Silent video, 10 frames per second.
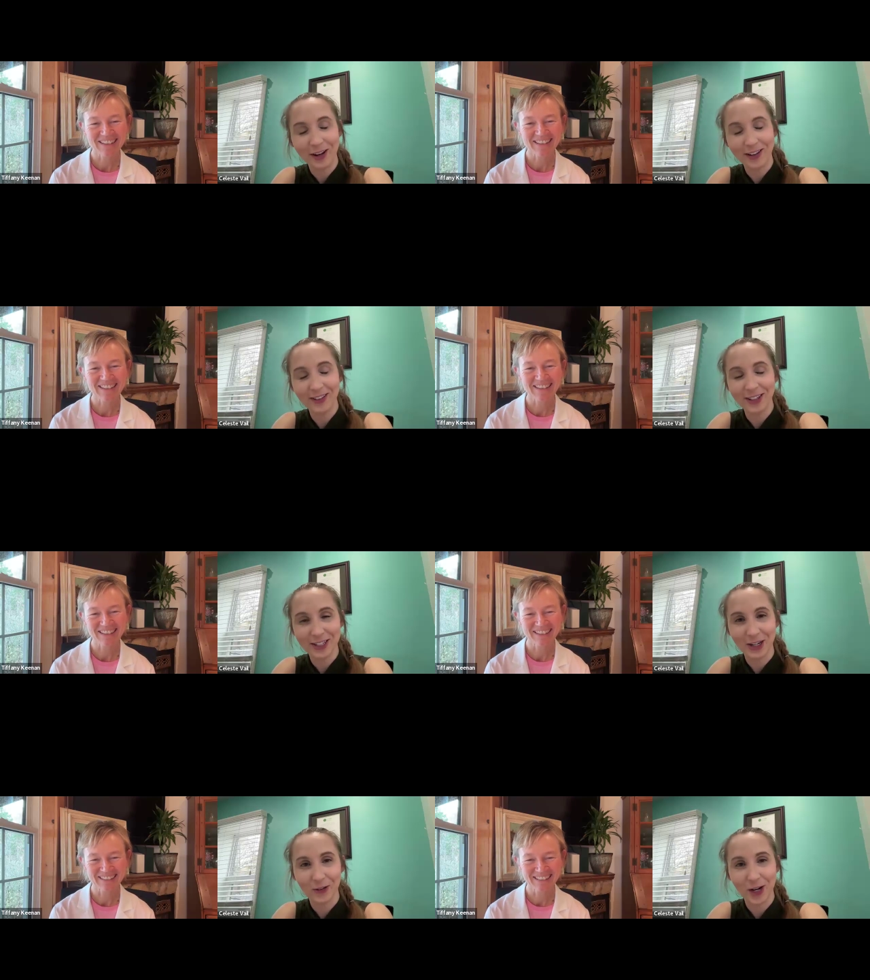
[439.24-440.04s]
Speaker 1: one
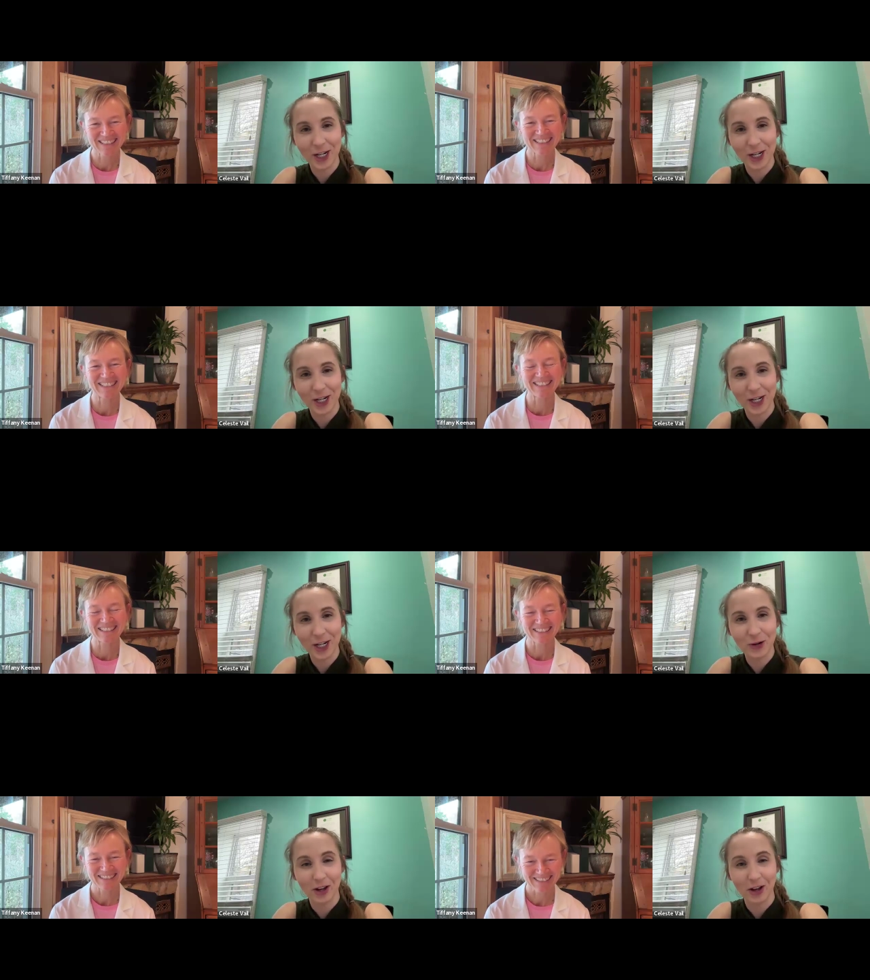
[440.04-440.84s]
that's going to raise
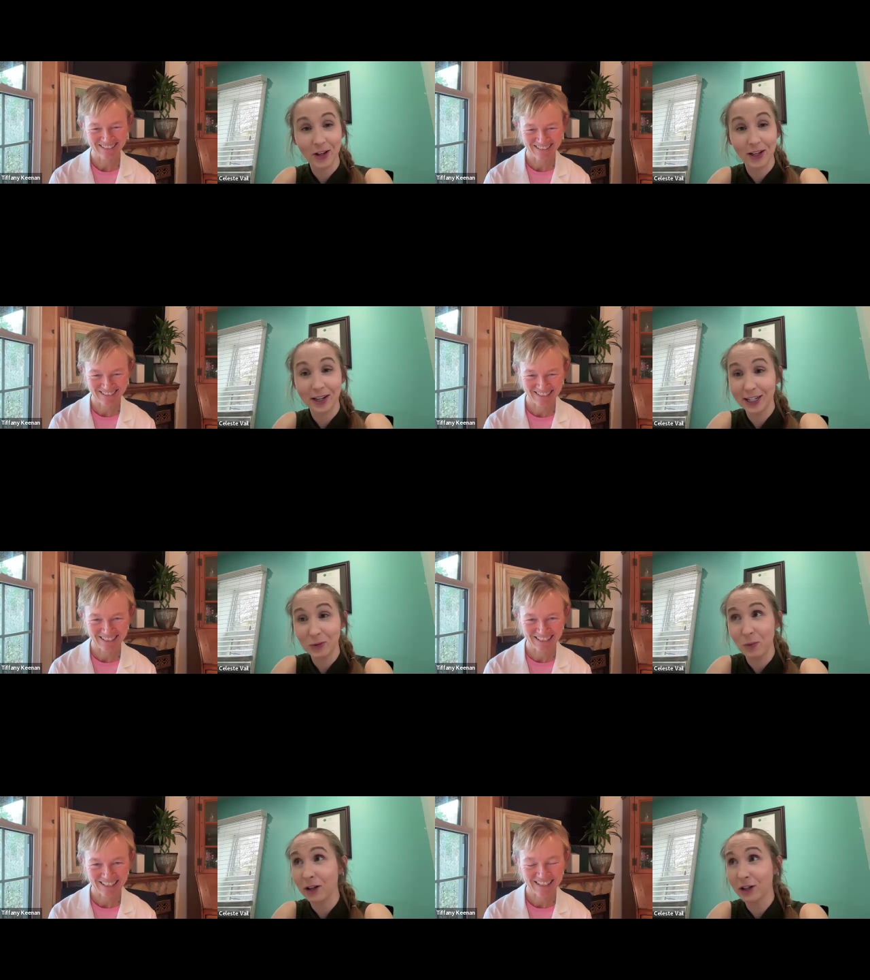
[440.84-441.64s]
your
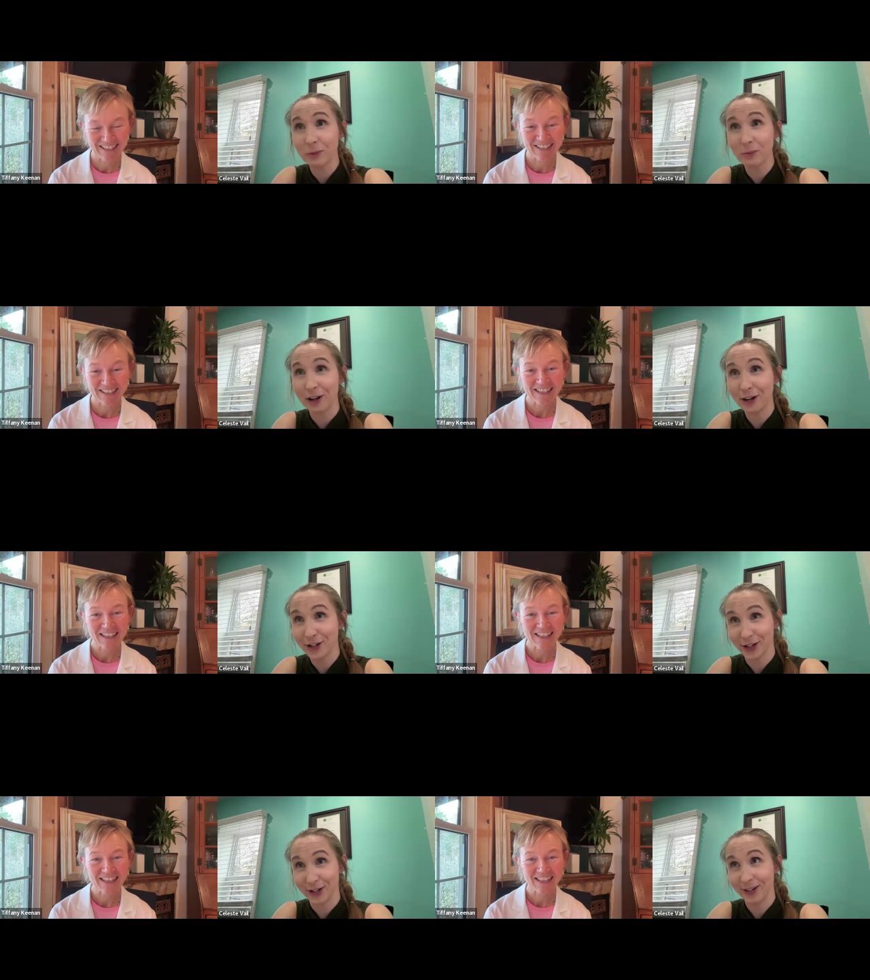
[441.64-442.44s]
cortisol as well as your
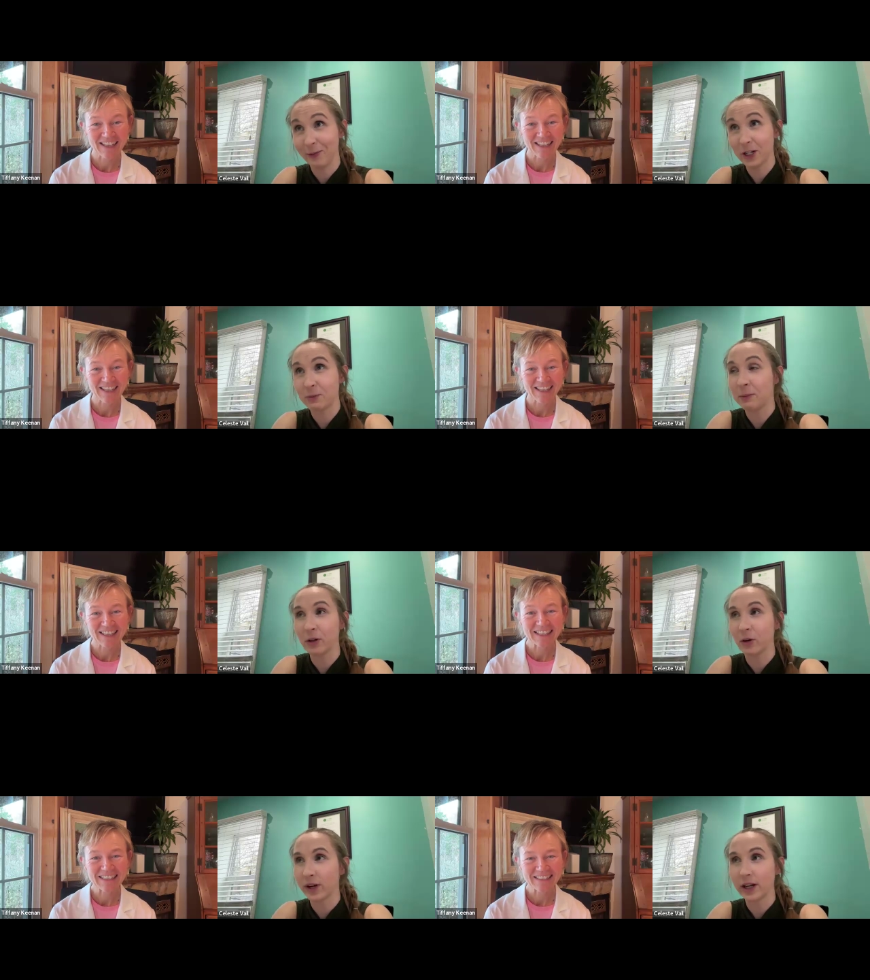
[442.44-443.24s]
blood sugar,
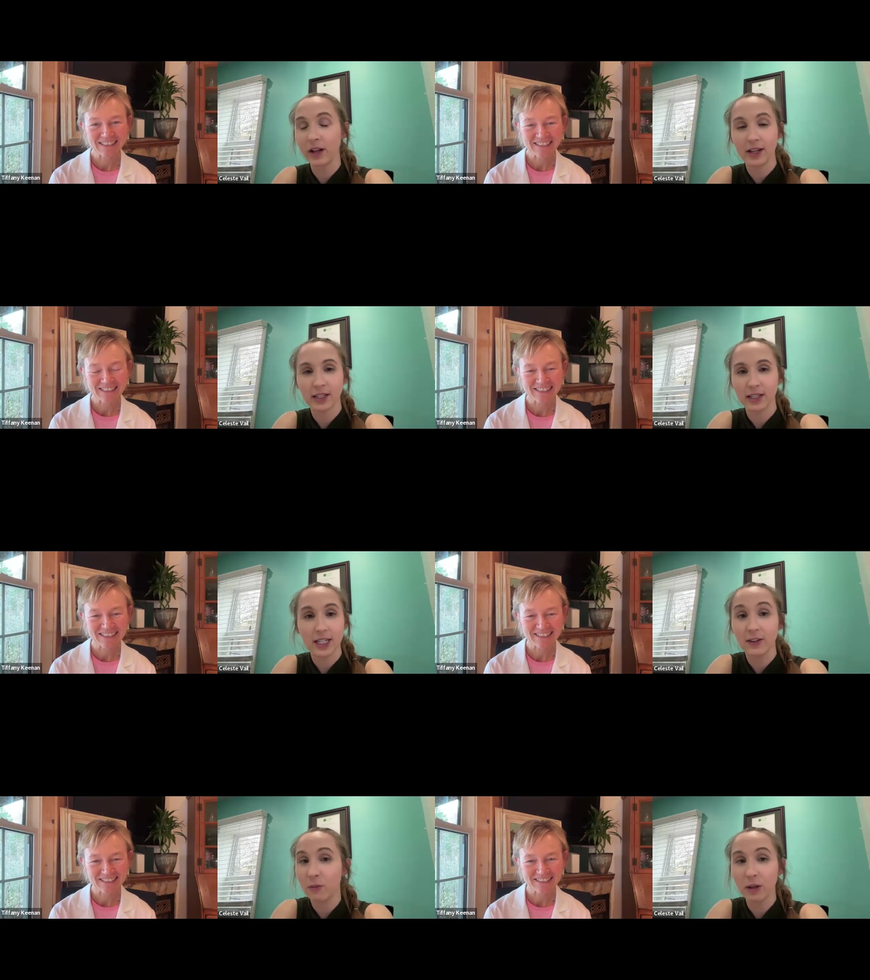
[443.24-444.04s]
which people don't realize
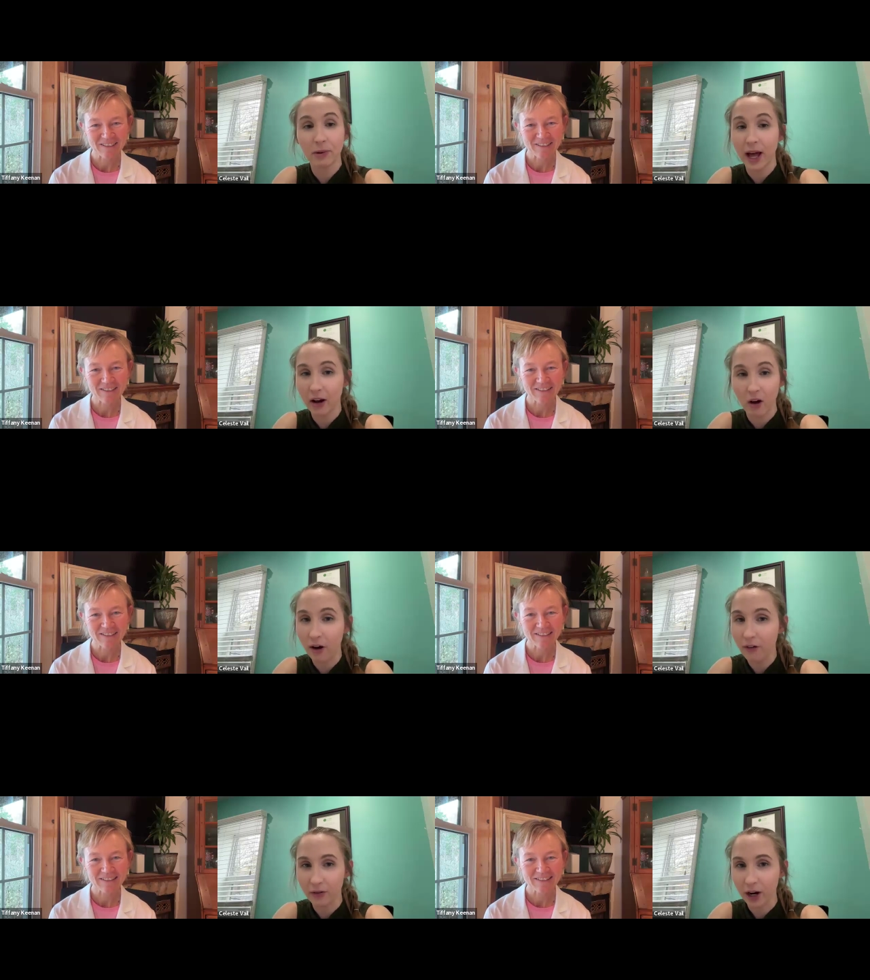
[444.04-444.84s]
because it's even with black
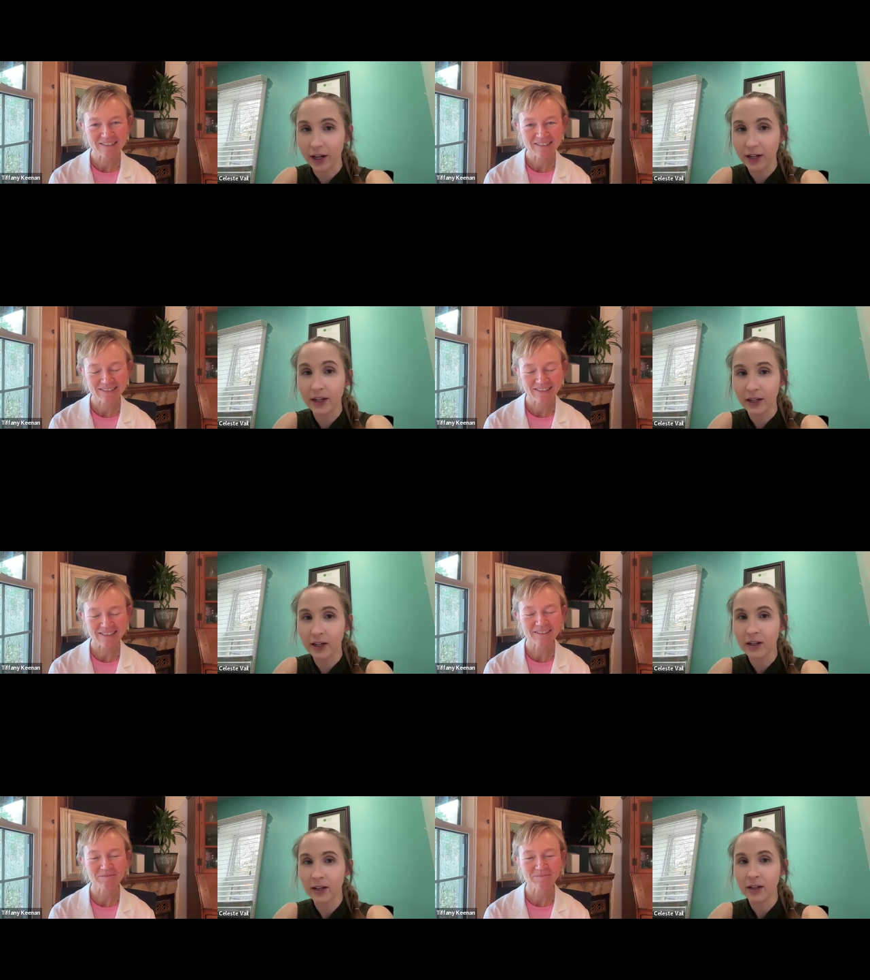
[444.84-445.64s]
coffee, right?
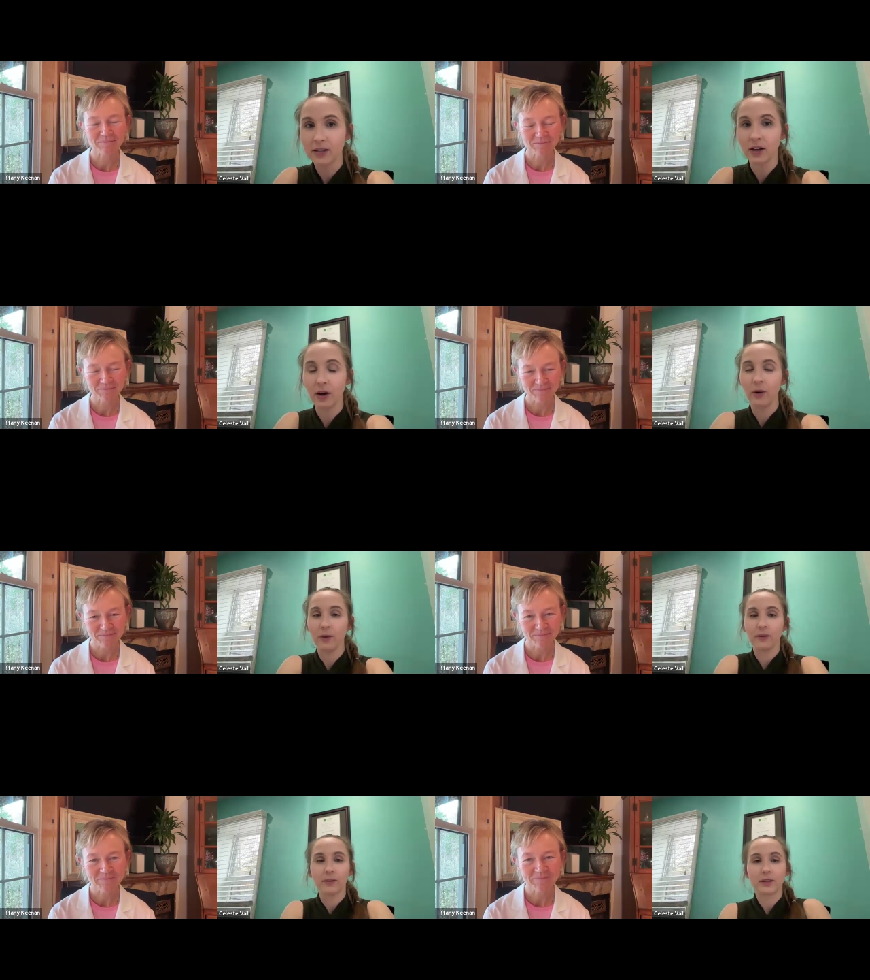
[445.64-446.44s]

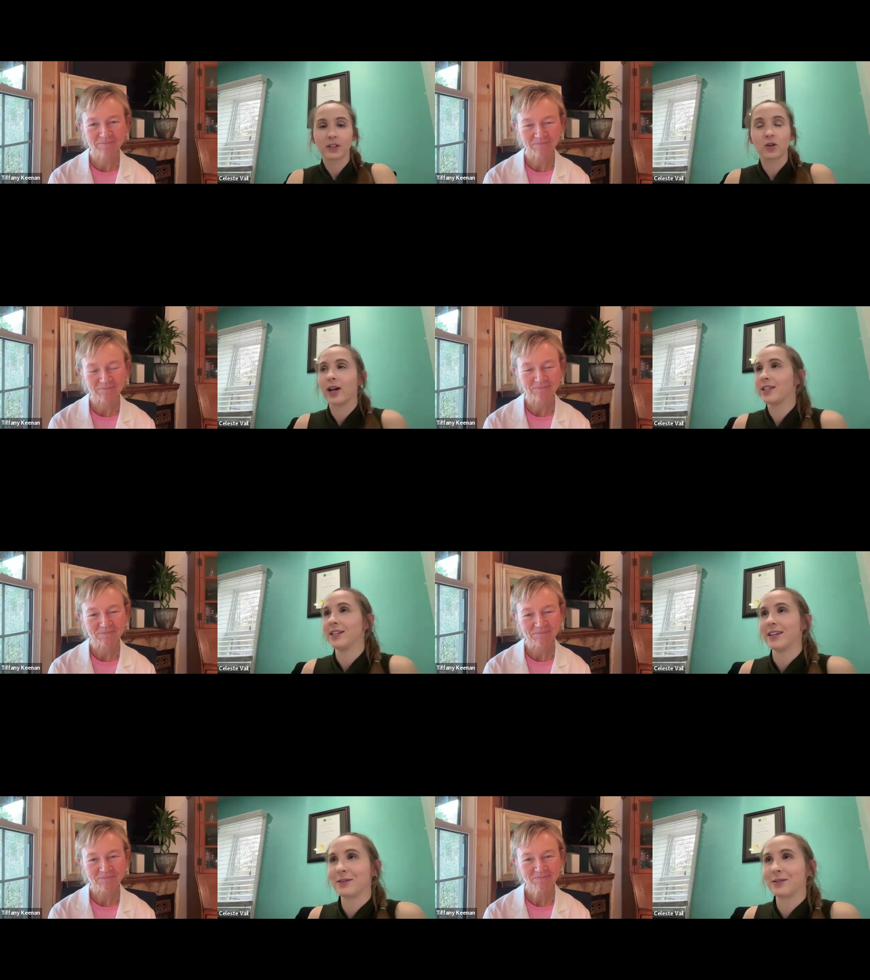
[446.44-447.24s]
So it's
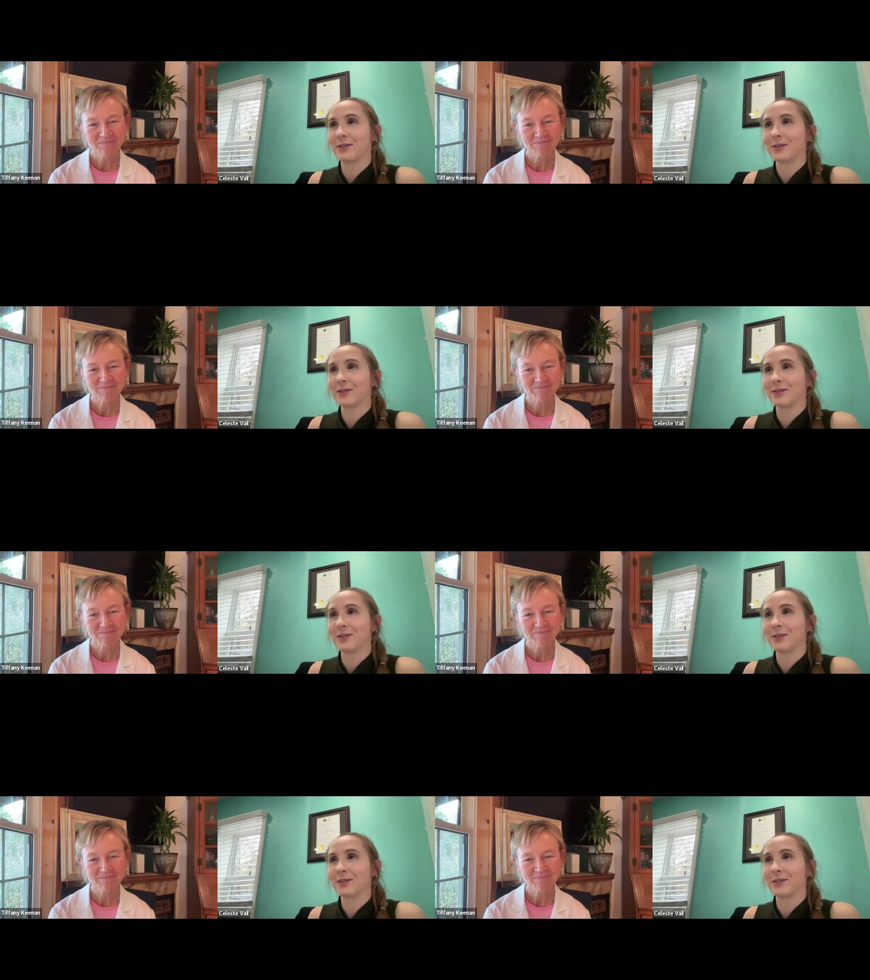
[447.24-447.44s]
craziness.